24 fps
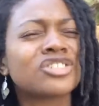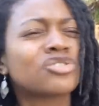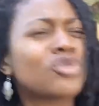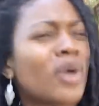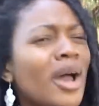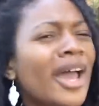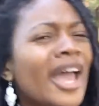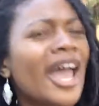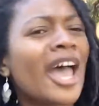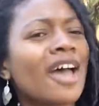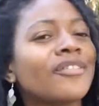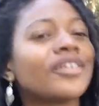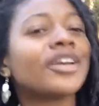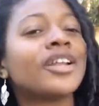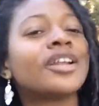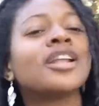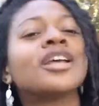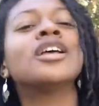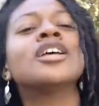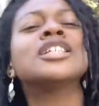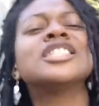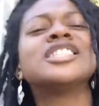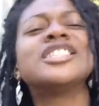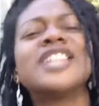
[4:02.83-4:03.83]
is why I haven't
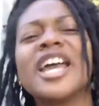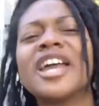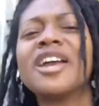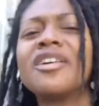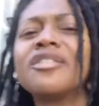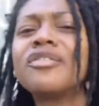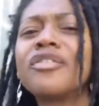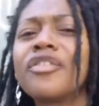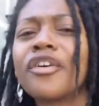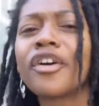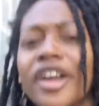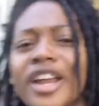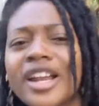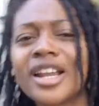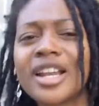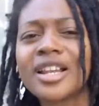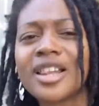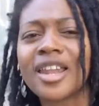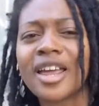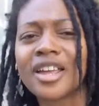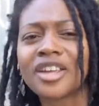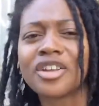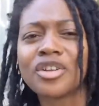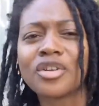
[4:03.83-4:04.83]
saved for
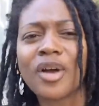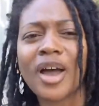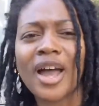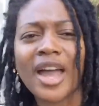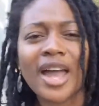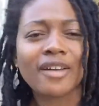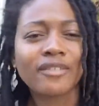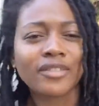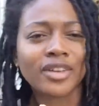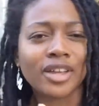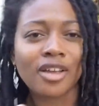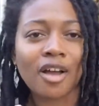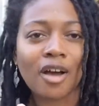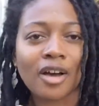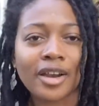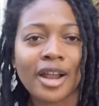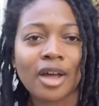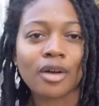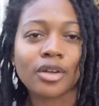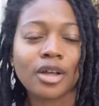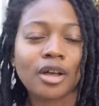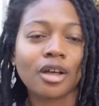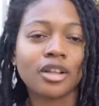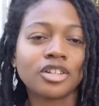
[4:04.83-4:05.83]
I haven't gone
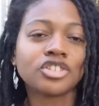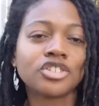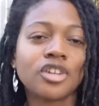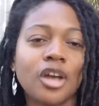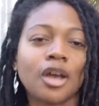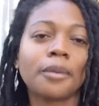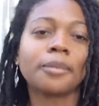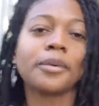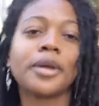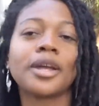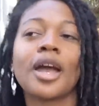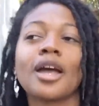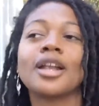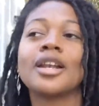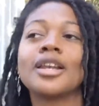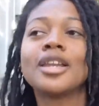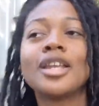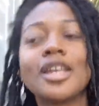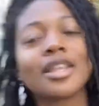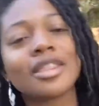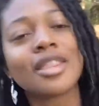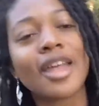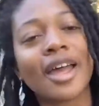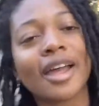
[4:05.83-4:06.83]
out and gone shopping. I
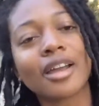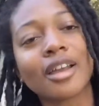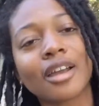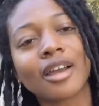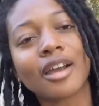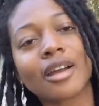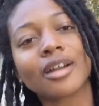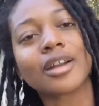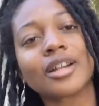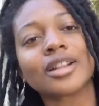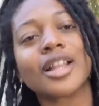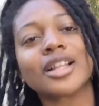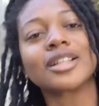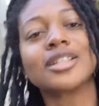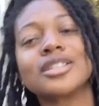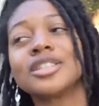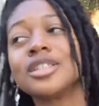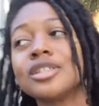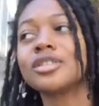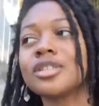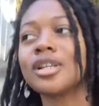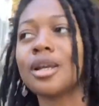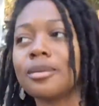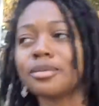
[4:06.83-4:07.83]
need that car.
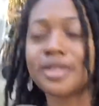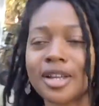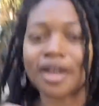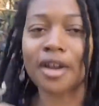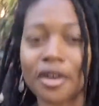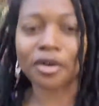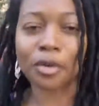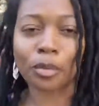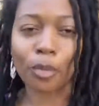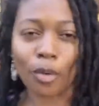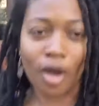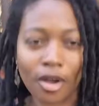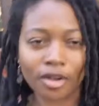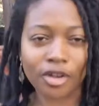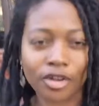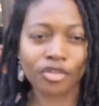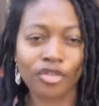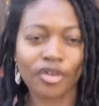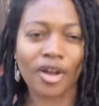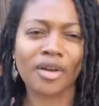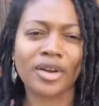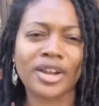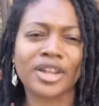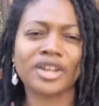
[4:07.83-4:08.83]
Seriously, I'm tired of walking
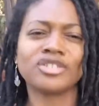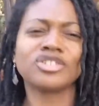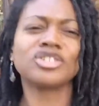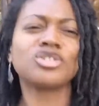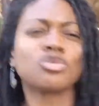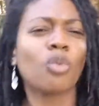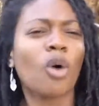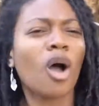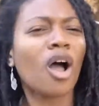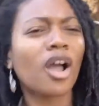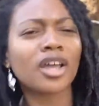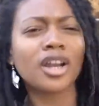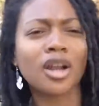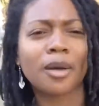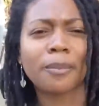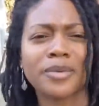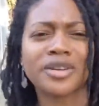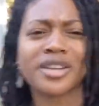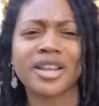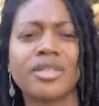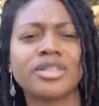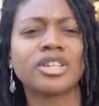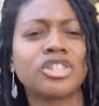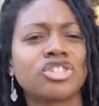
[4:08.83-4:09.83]
around here, just walking up
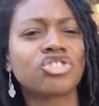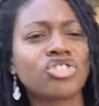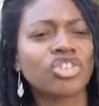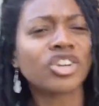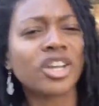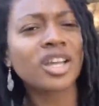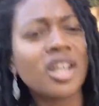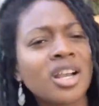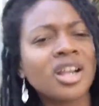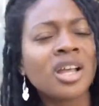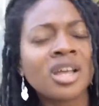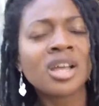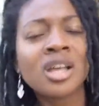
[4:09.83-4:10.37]
and down the street.